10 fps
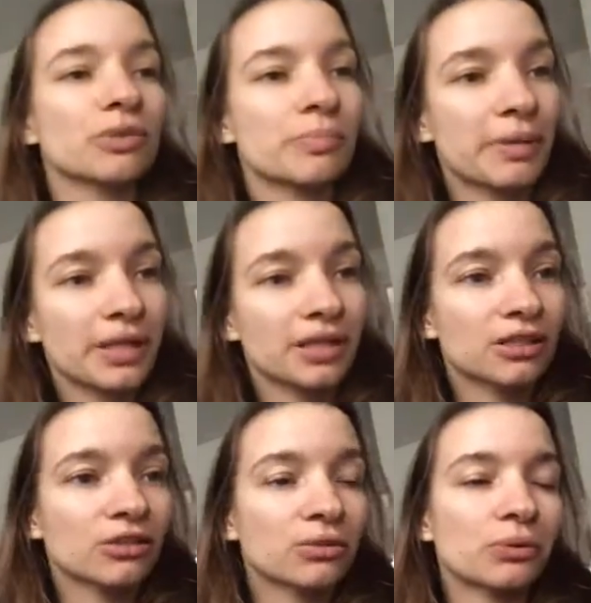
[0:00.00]
to
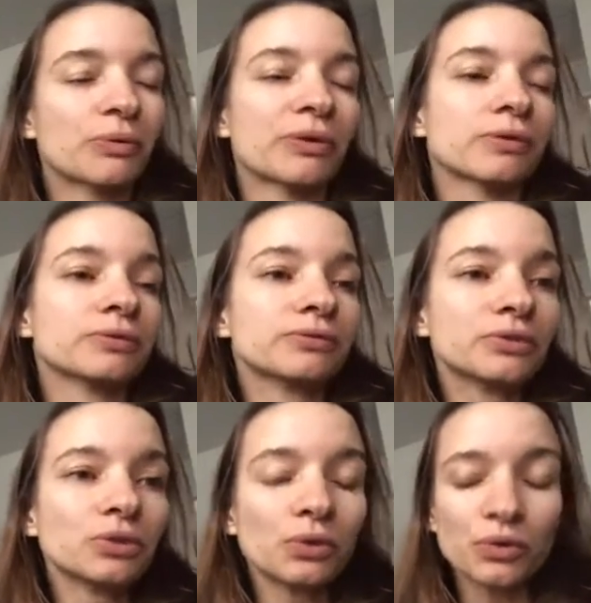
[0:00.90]
appear
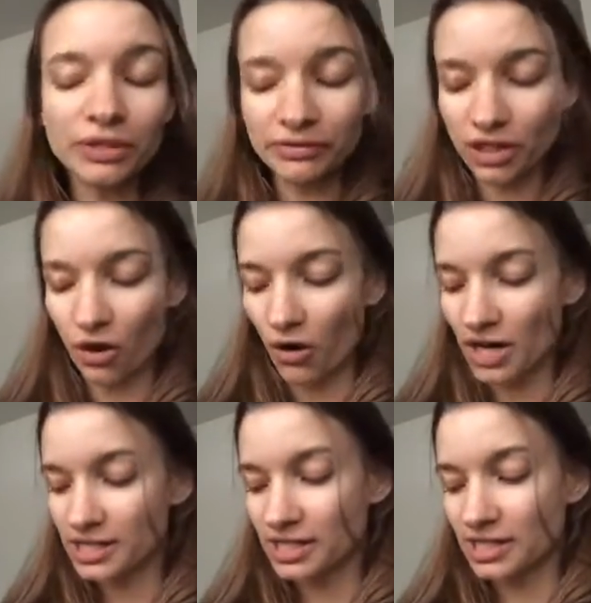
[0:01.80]
if the
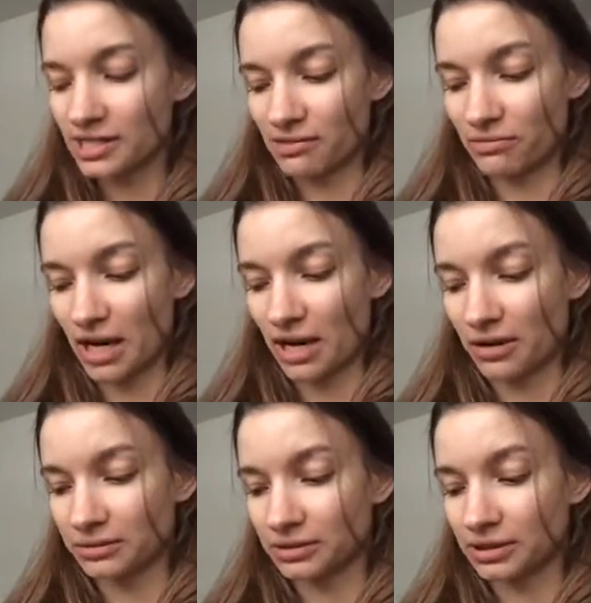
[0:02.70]
horse is
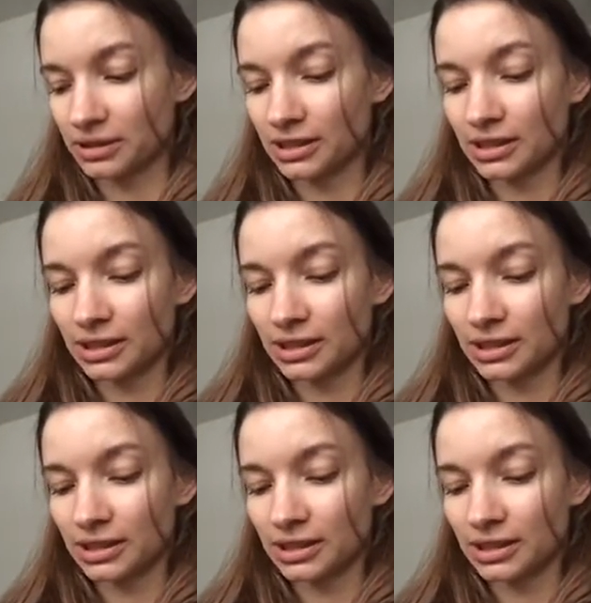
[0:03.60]
around